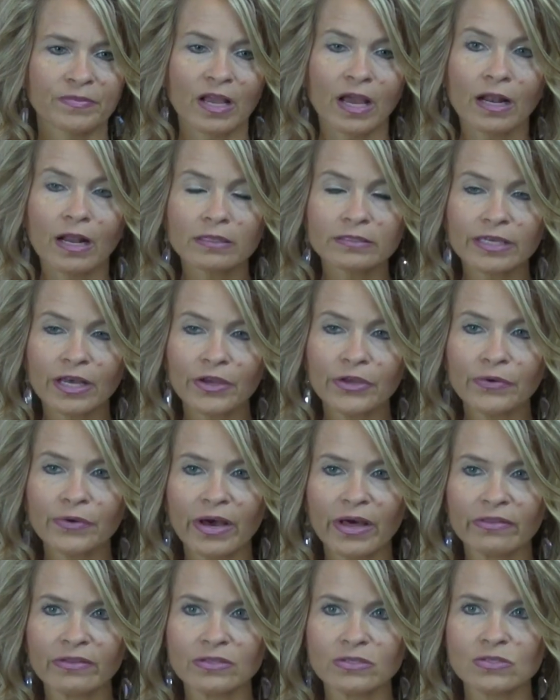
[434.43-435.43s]
And I'll tell you
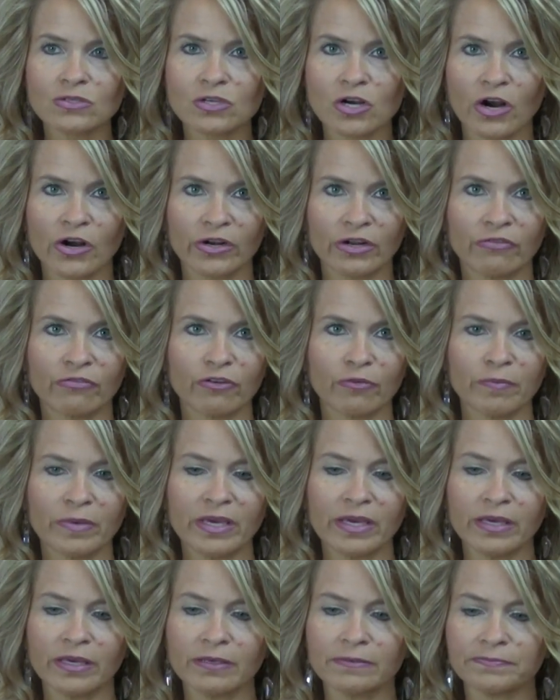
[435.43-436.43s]
how this started for
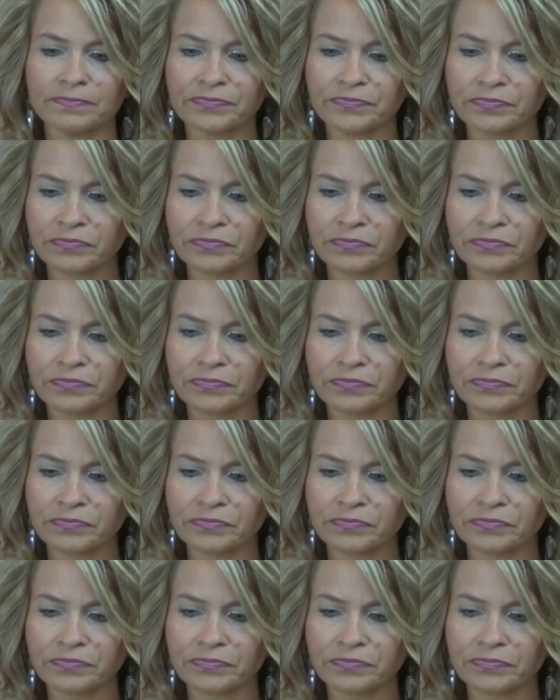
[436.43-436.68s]
me.